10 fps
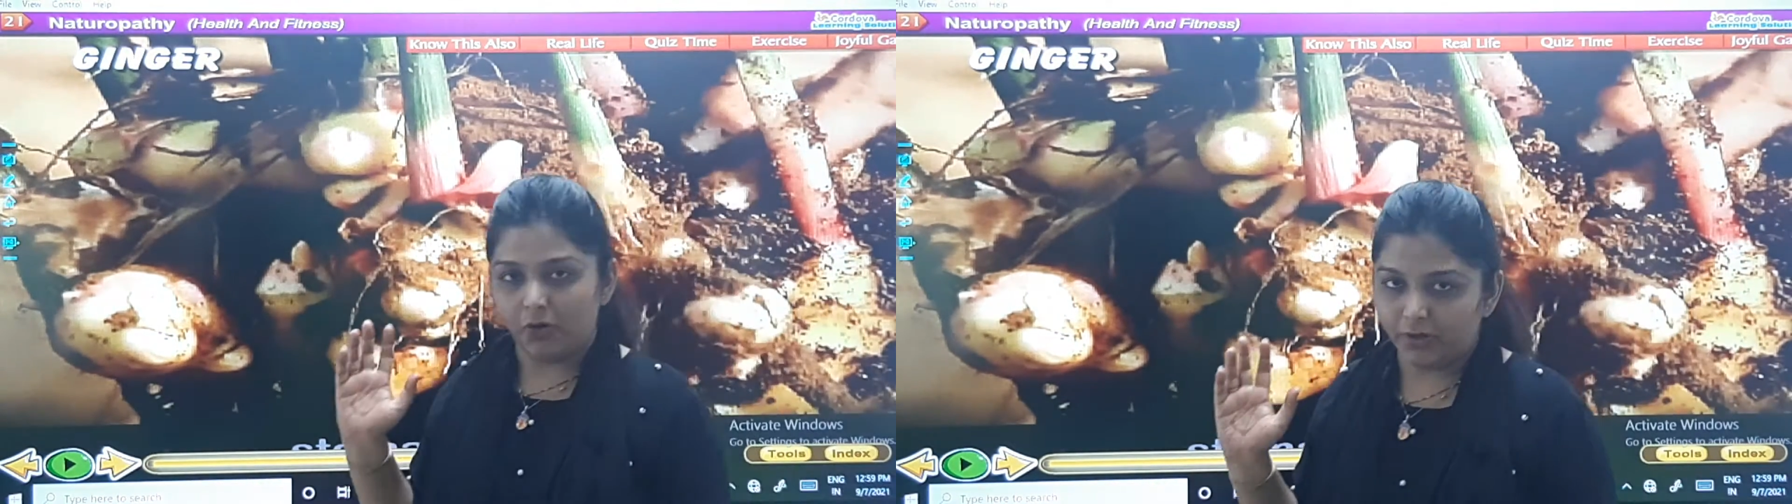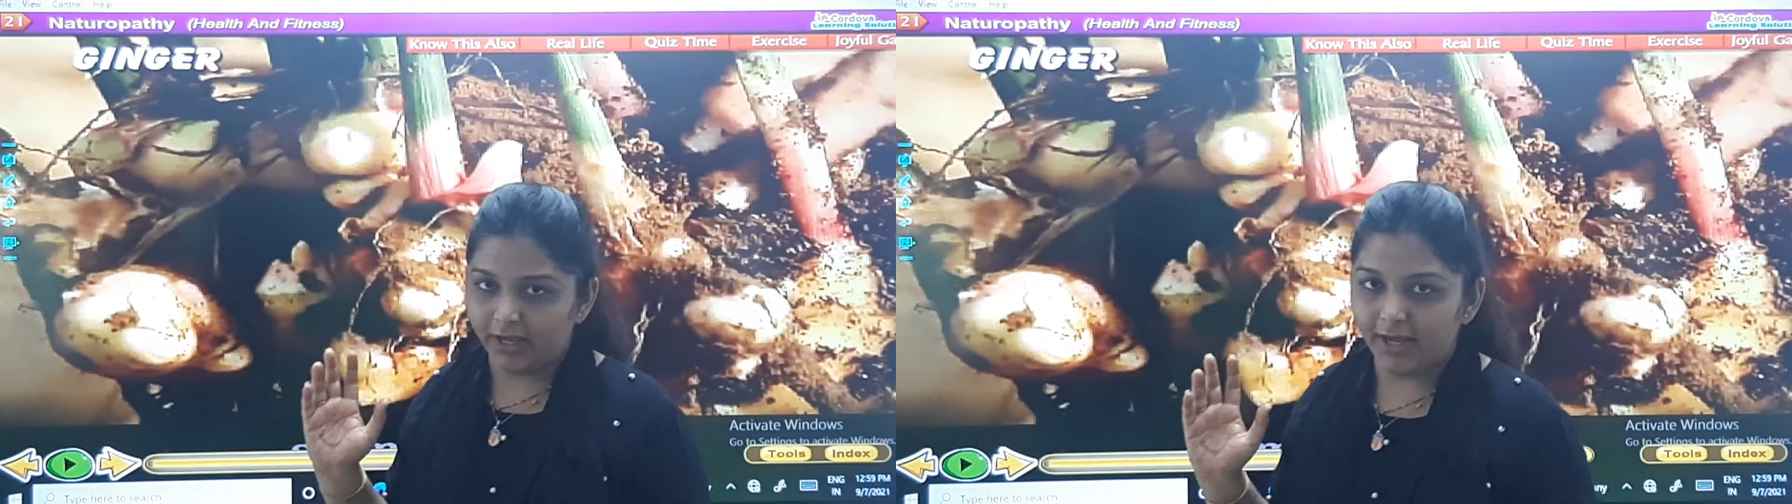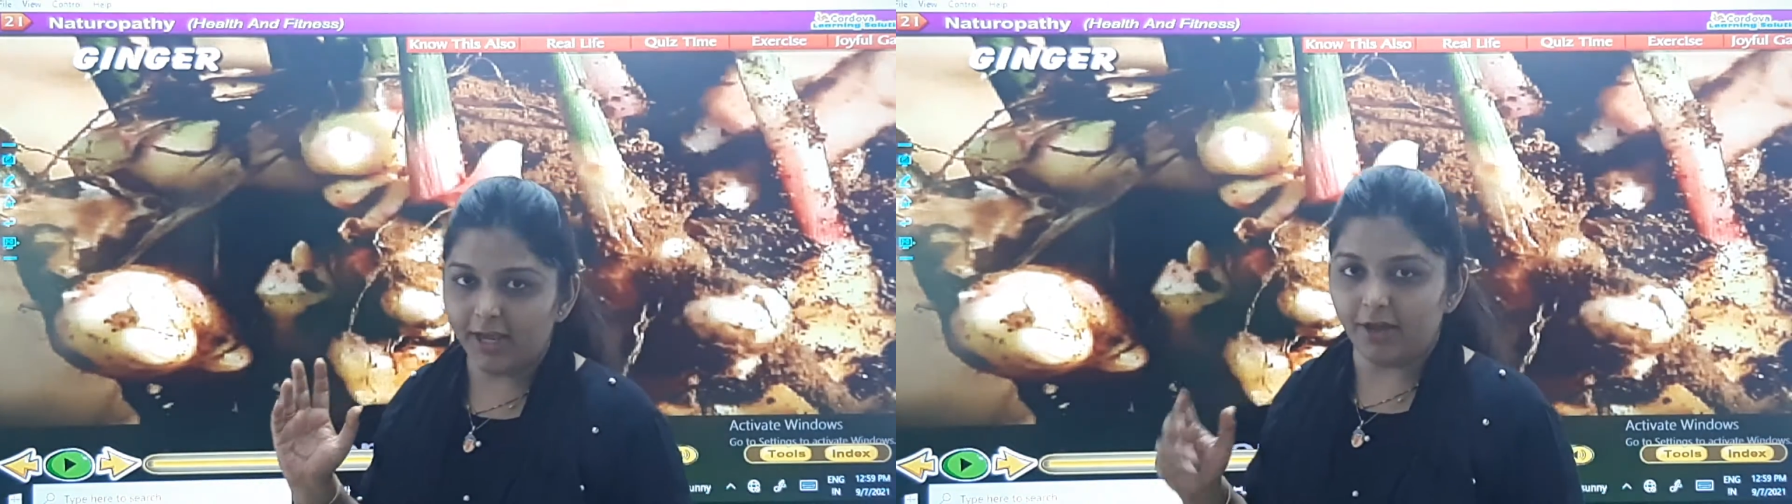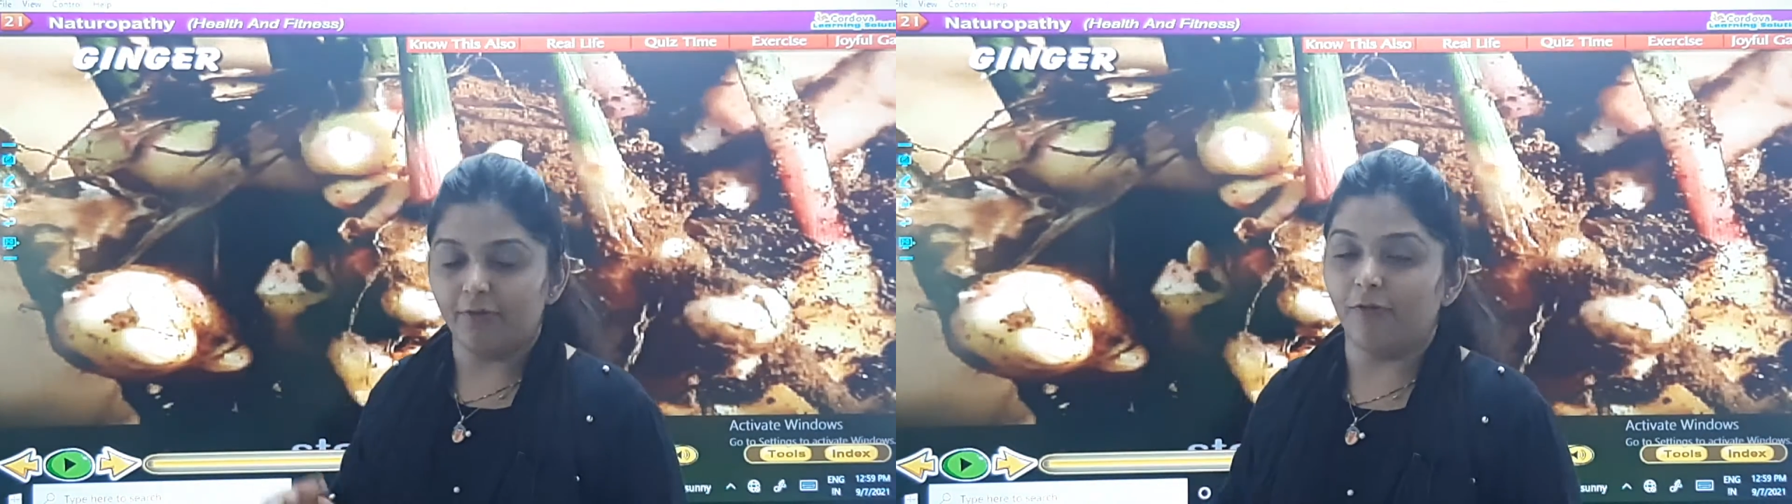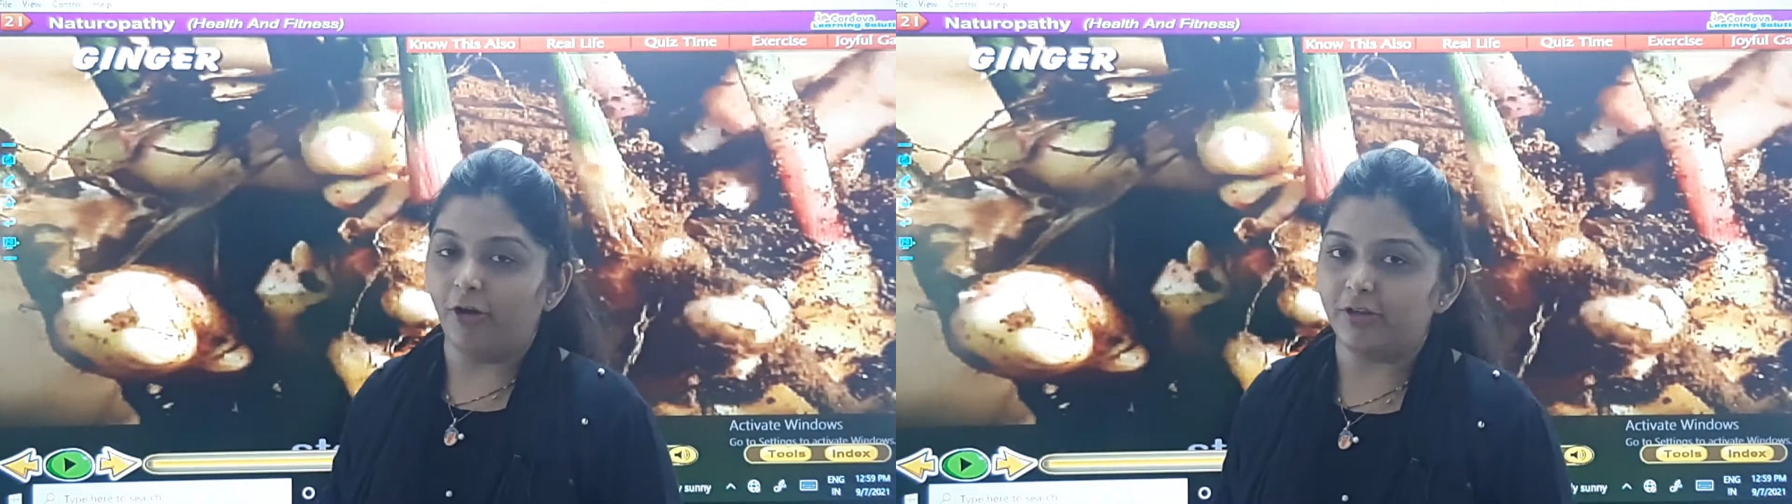
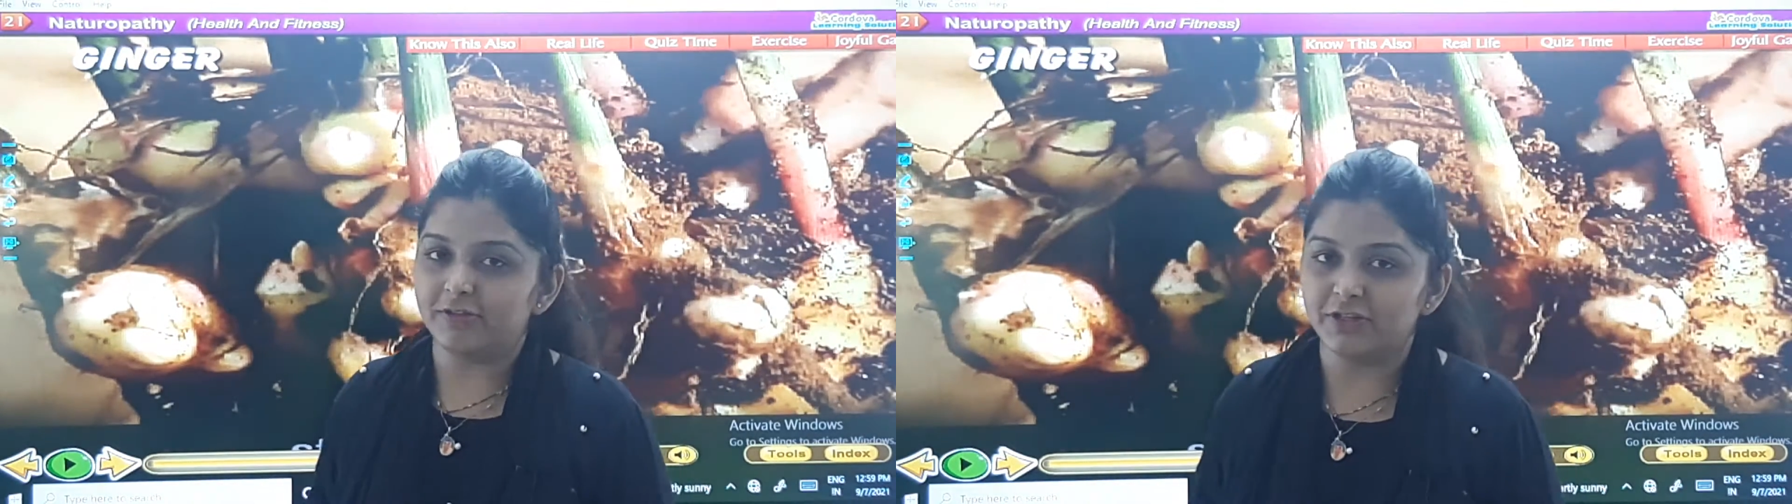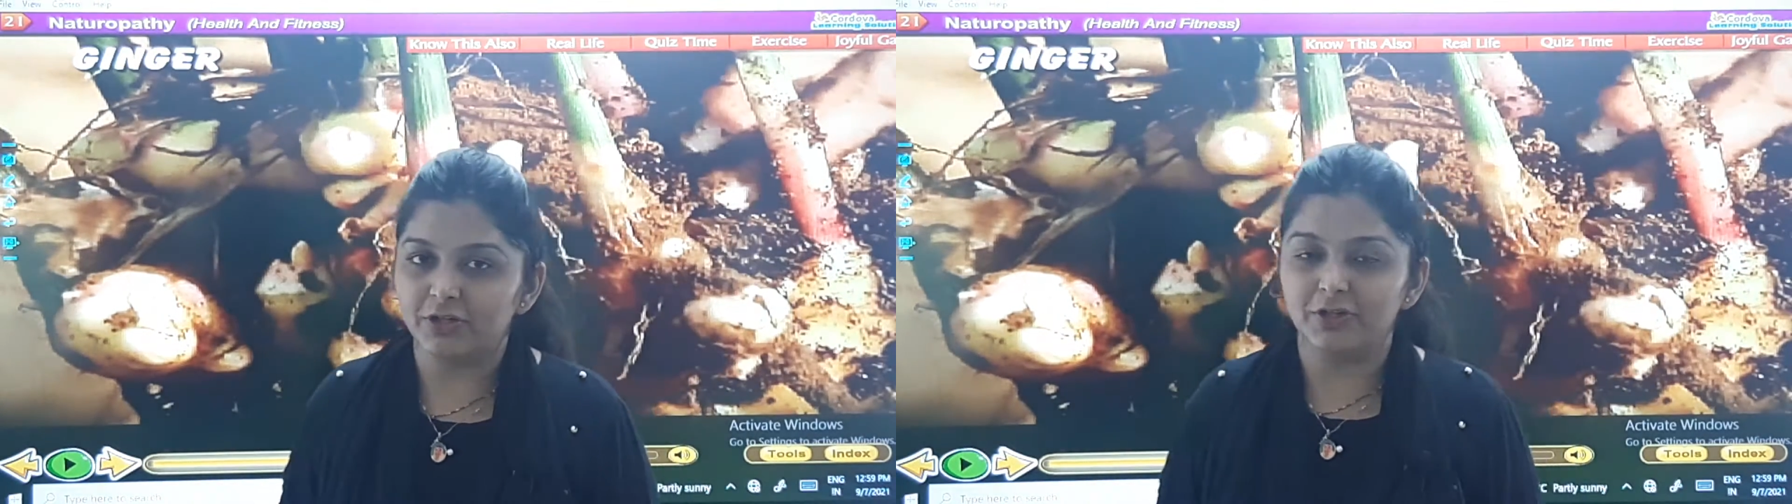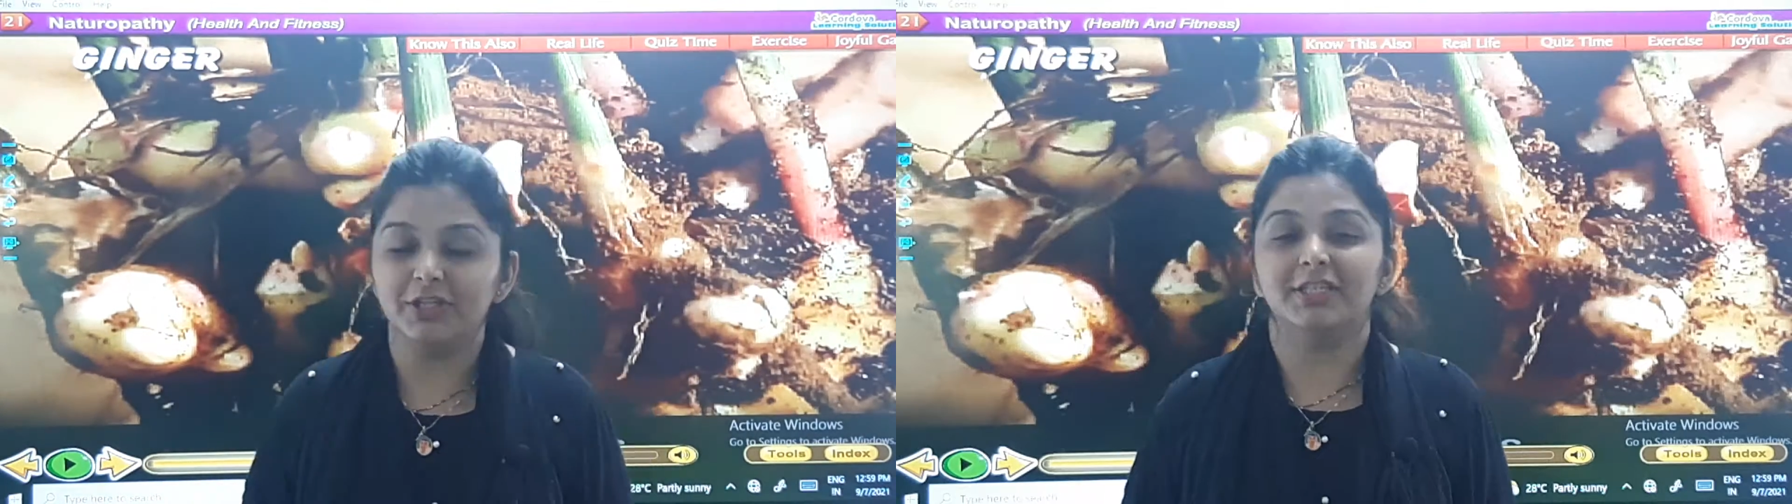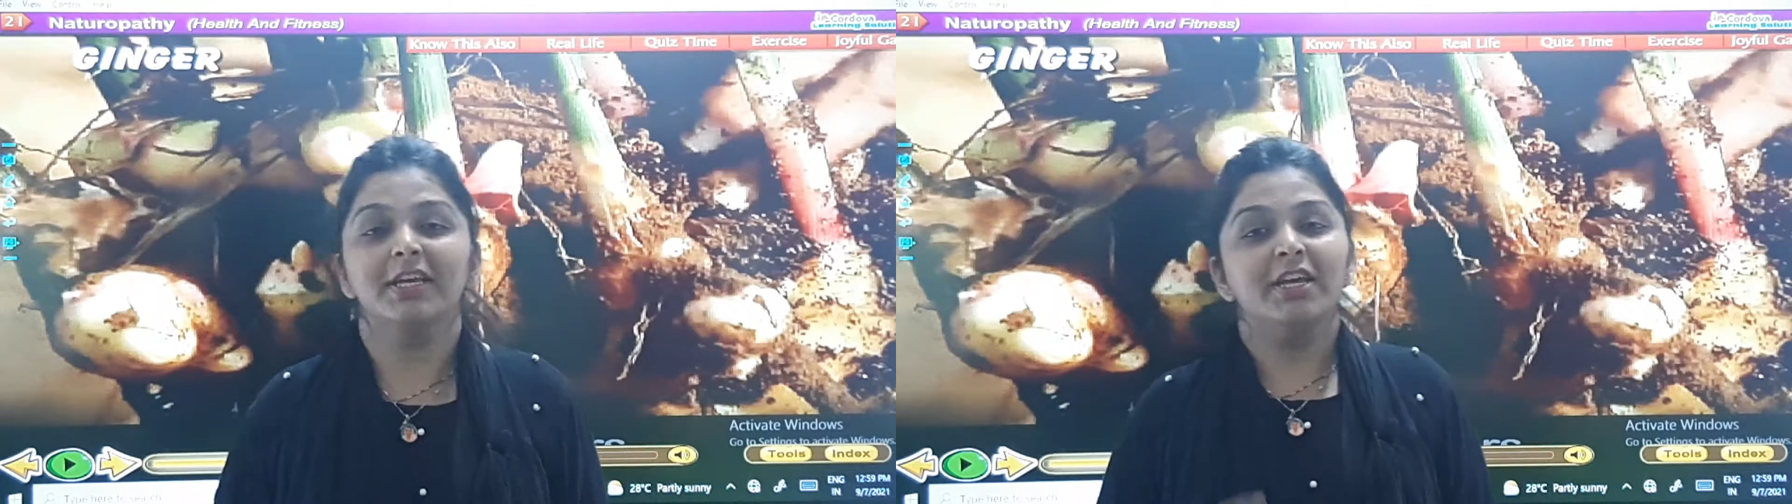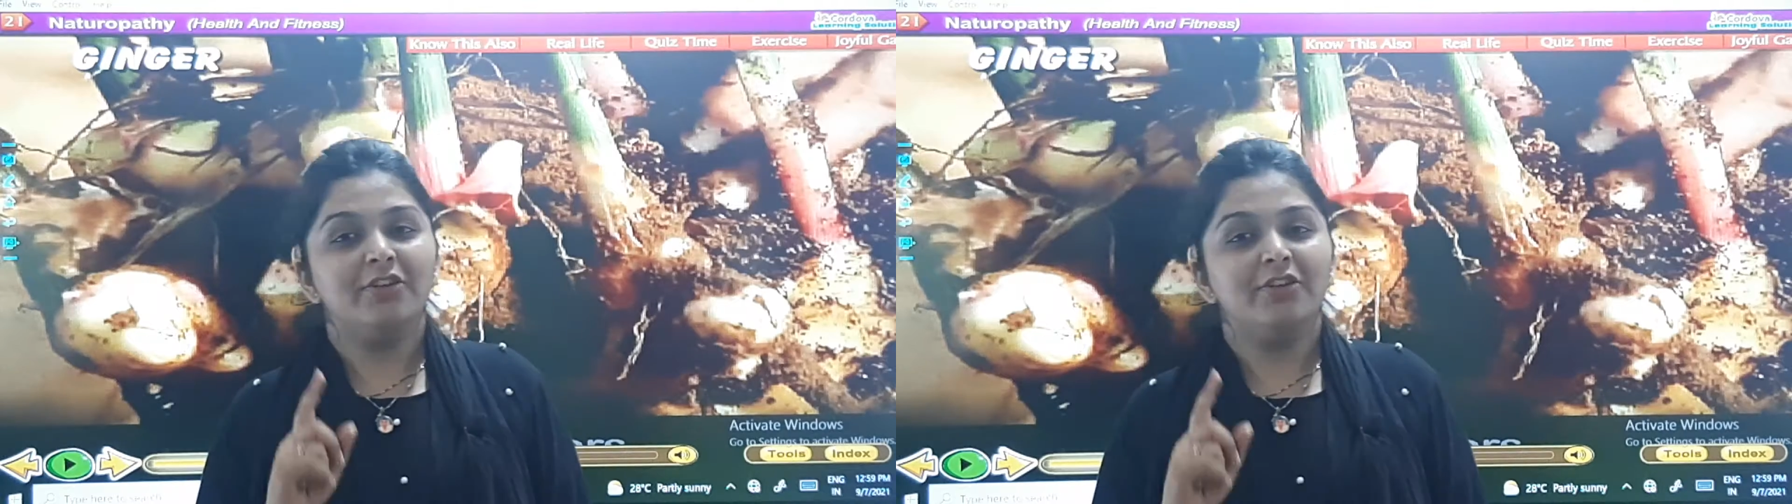Okay, what is used?